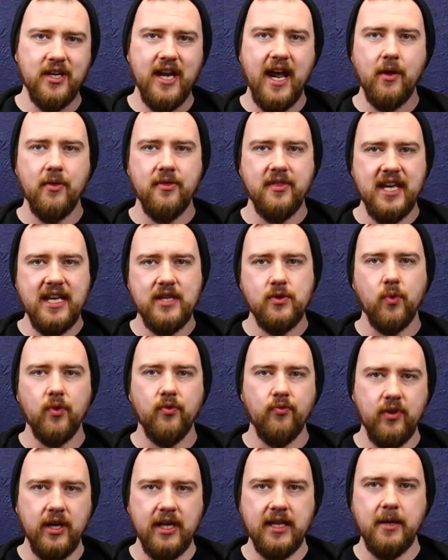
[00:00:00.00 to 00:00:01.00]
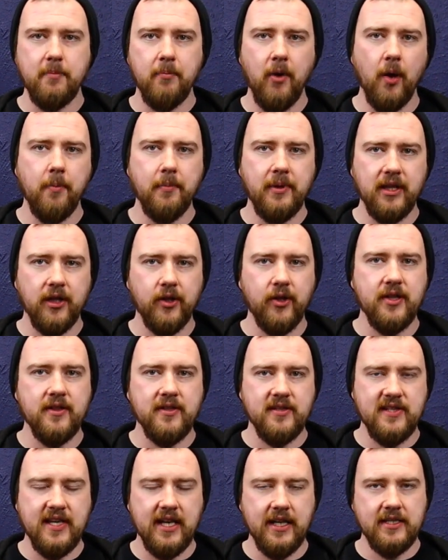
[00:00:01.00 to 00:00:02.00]
Now, these were really popular in
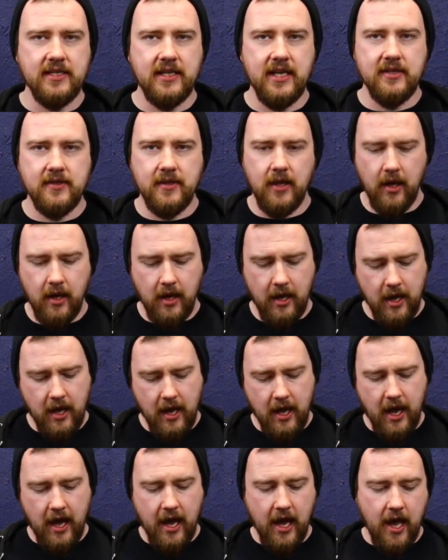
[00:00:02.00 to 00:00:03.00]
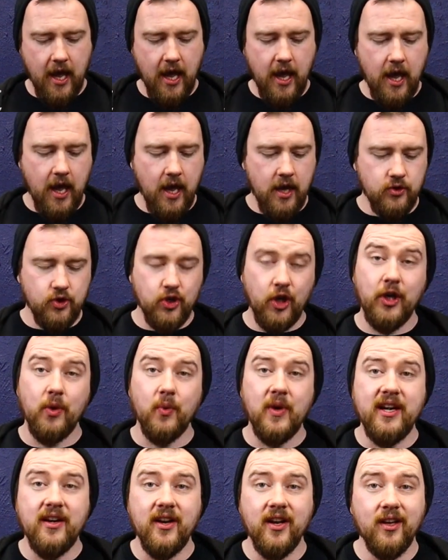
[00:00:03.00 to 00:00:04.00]
the 60s. Johnny
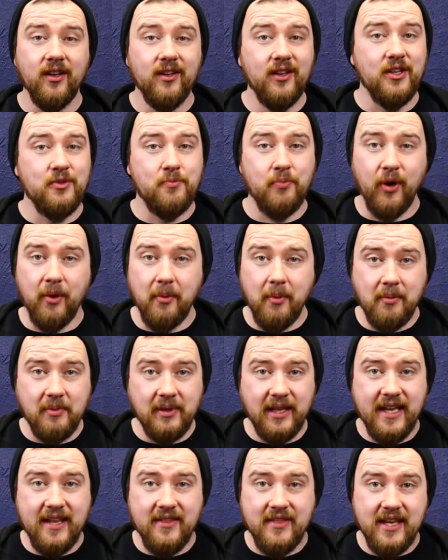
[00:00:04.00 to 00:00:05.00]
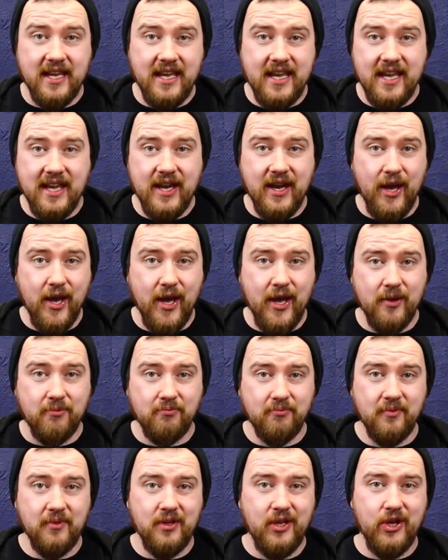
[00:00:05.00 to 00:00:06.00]
Winter is probably
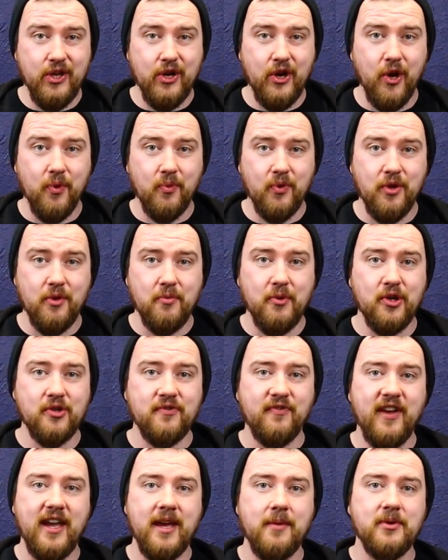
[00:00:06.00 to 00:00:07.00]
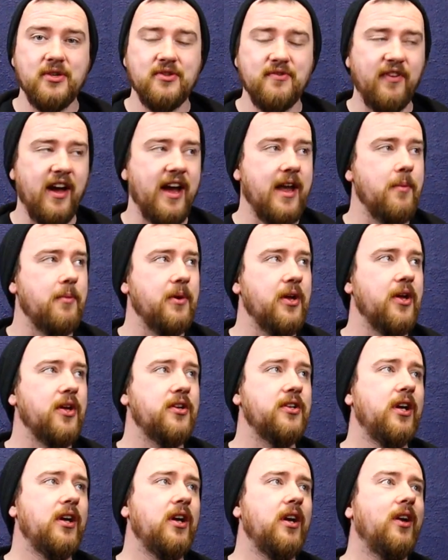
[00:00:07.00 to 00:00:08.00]
the one of the most famous
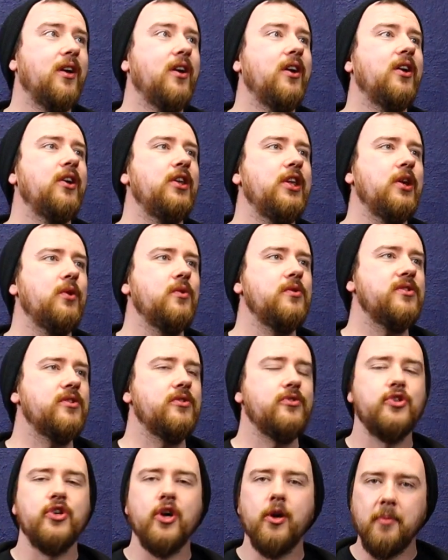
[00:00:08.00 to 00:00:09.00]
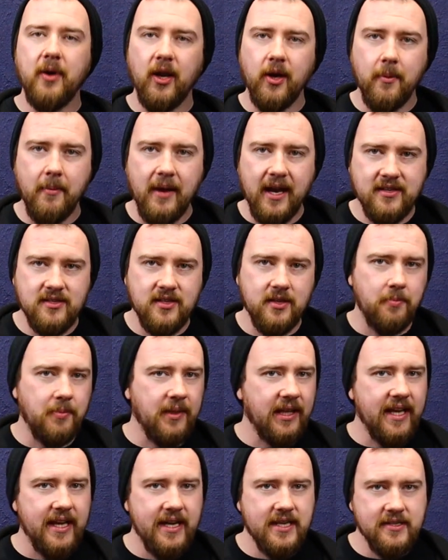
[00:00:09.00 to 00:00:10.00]
Firebird users. Joe Bonamassa
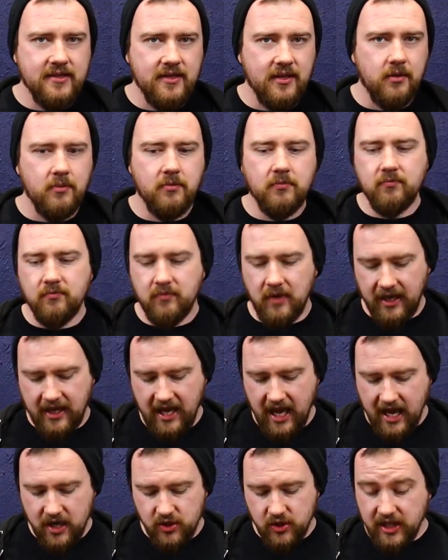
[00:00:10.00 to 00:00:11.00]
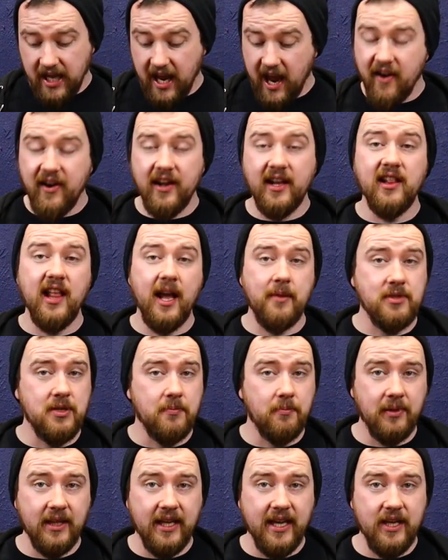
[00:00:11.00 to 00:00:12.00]
plays them occasionally. Eric
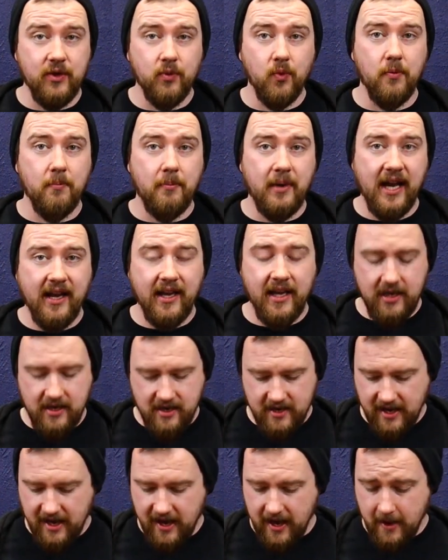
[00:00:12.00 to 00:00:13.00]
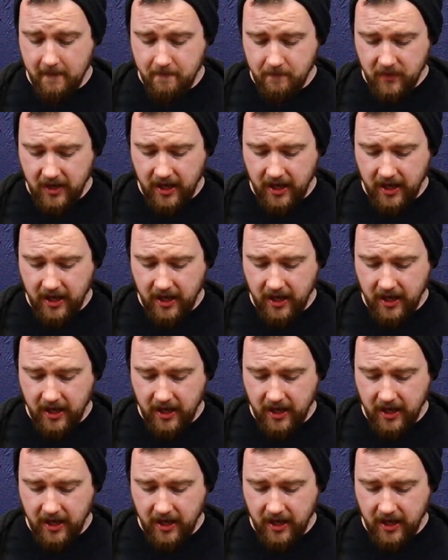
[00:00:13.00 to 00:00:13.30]
Clapton played one back in the day.